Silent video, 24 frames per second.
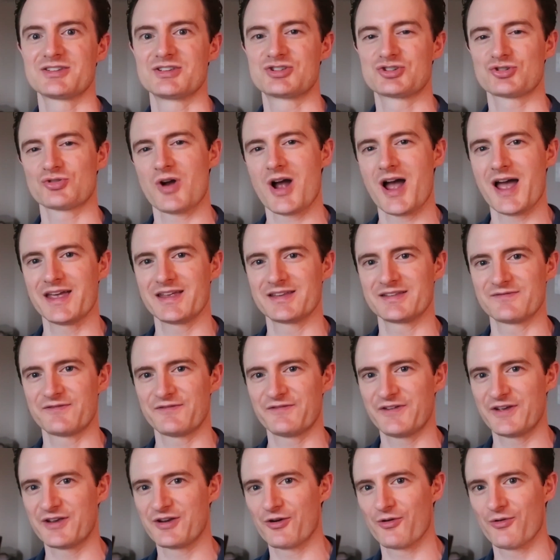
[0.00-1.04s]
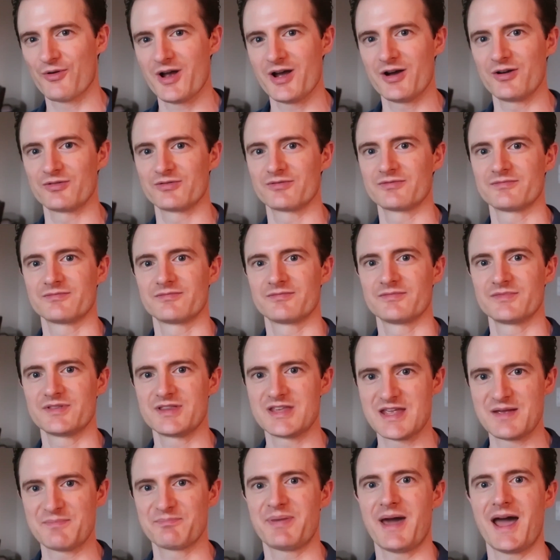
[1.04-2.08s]
to try and figure out
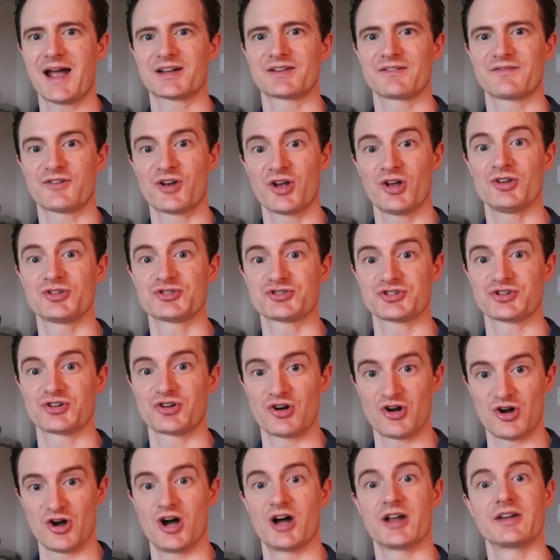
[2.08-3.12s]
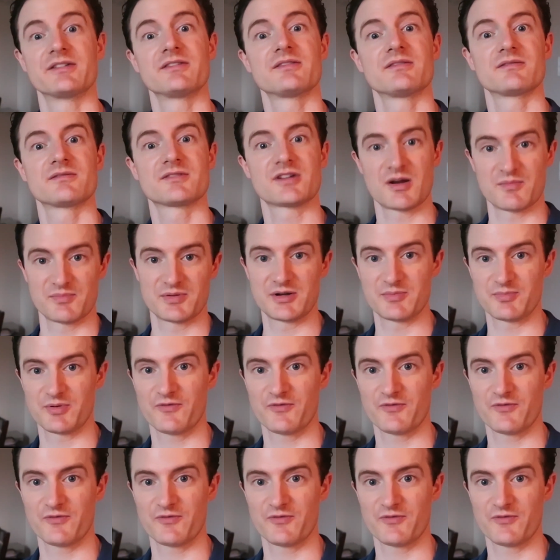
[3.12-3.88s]
the impact of culture on company